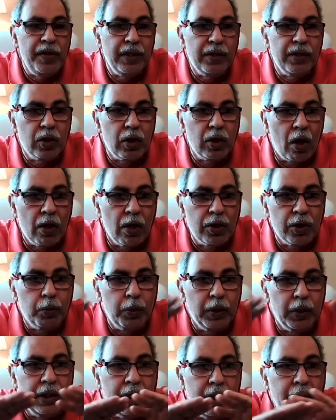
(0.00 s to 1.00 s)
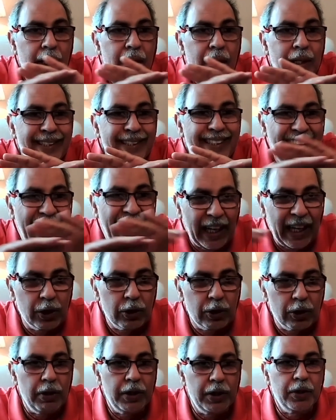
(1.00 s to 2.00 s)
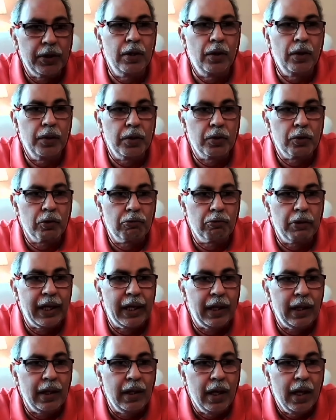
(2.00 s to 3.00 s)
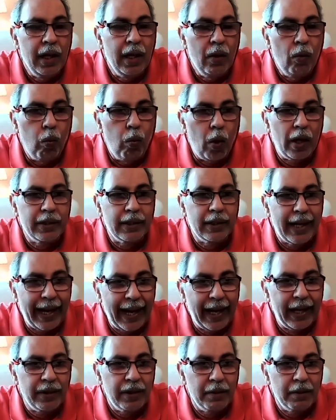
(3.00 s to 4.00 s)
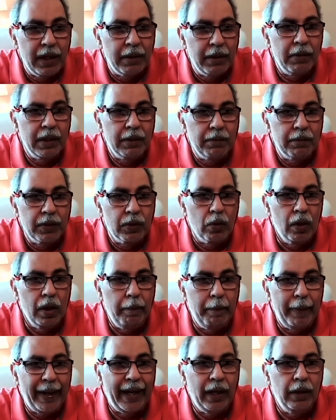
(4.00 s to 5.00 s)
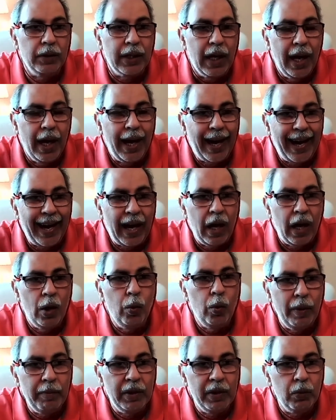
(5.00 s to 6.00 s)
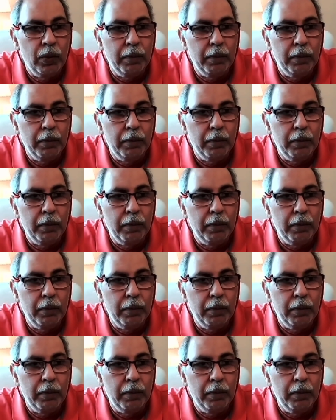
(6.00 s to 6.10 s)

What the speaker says: starts with the text written on the screen, what Eighth Amendment was all about, how women were